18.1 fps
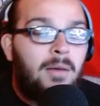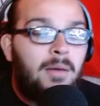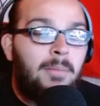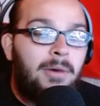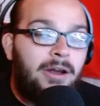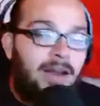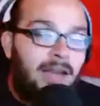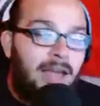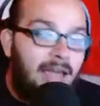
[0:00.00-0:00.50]

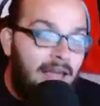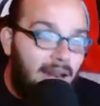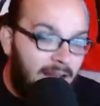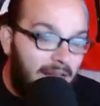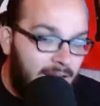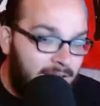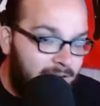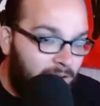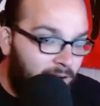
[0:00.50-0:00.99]
But
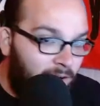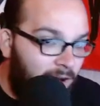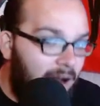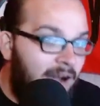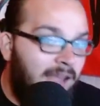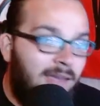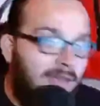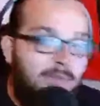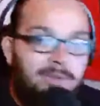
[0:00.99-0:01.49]
NHL
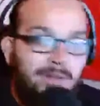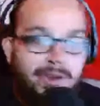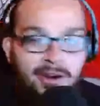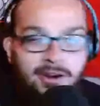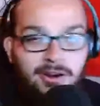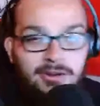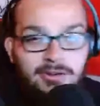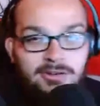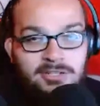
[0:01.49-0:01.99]
hockey
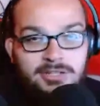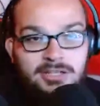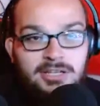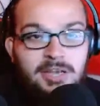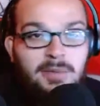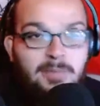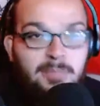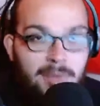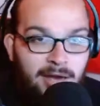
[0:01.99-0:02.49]
players
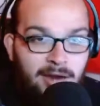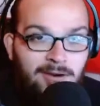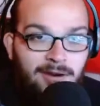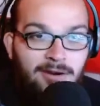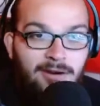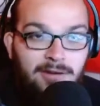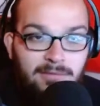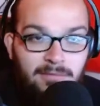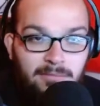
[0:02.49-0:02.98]
get
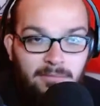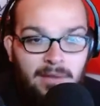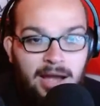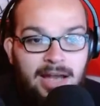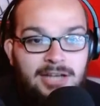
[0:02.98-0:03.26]
better by